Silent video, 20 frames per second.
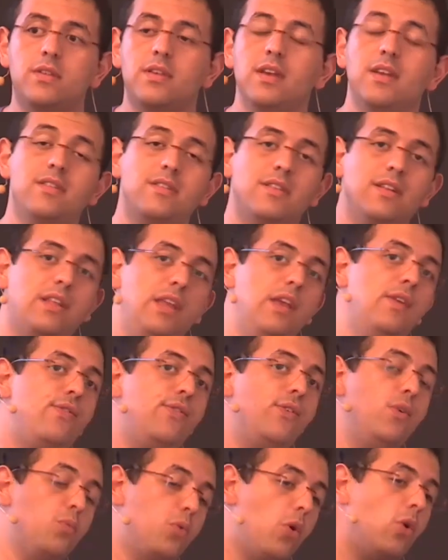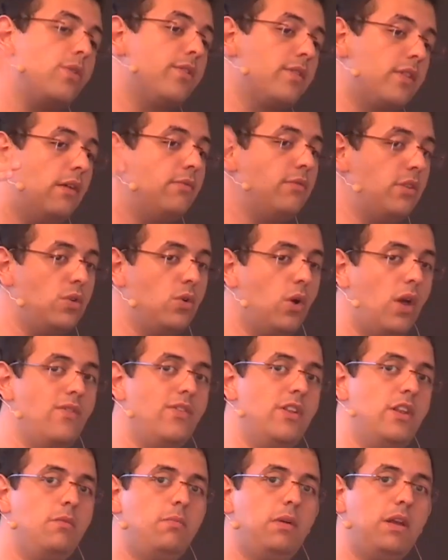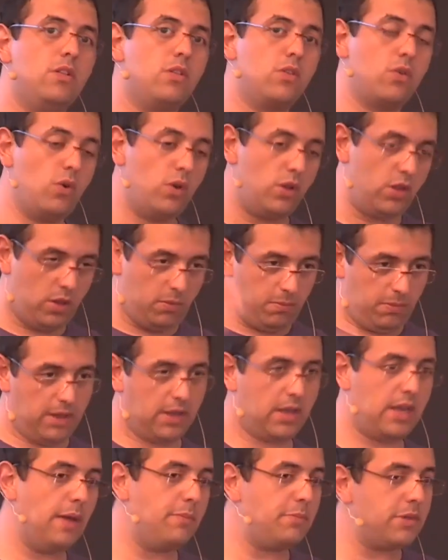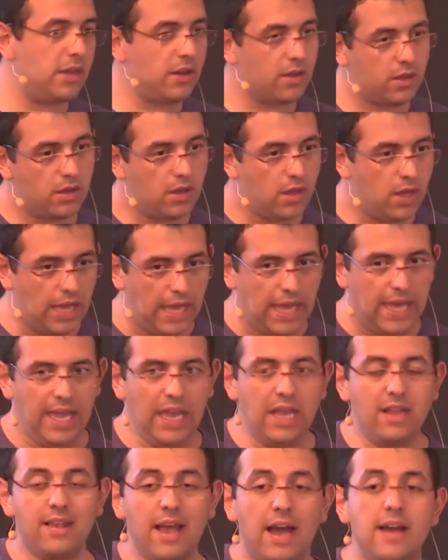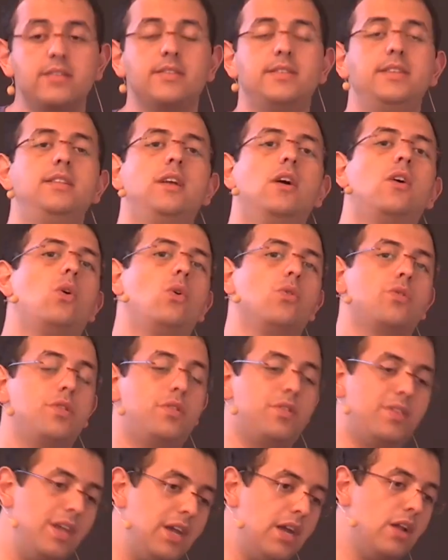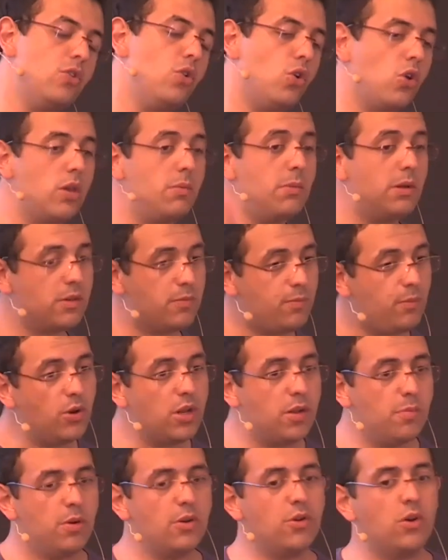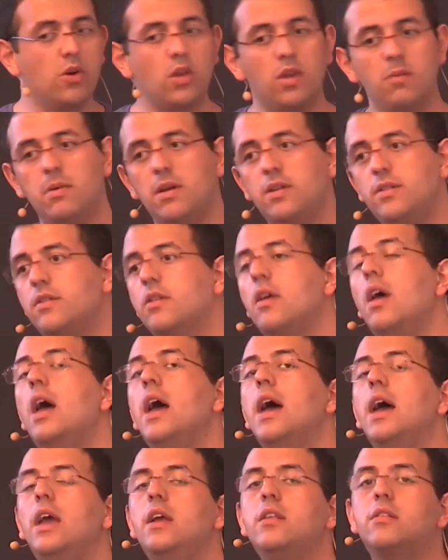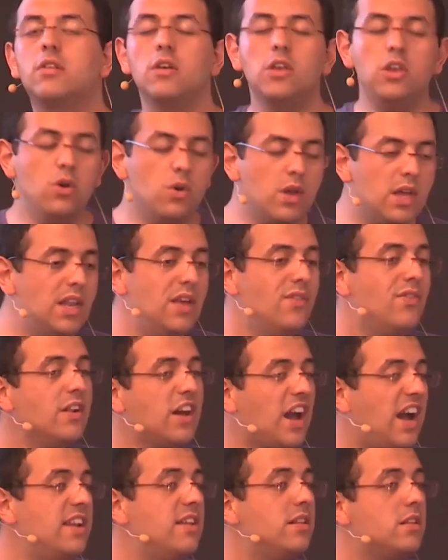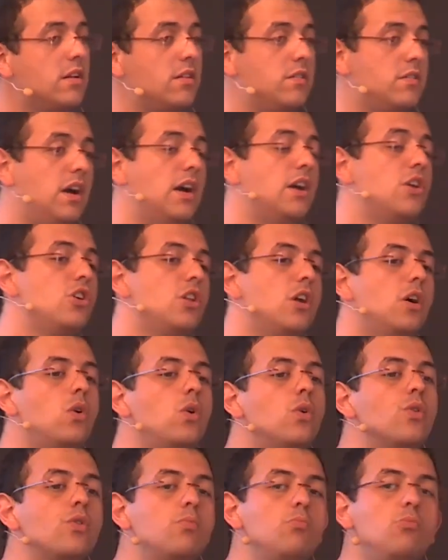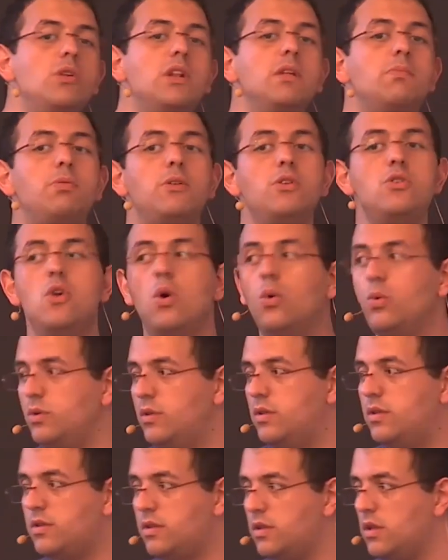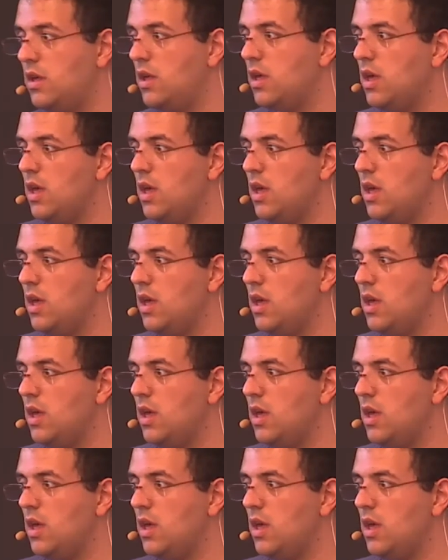sense that if you wrote something to RavenDB, it's going to be kept there. It's acid across a single document, multiple documents. You can even run a transaction across multiple nodes.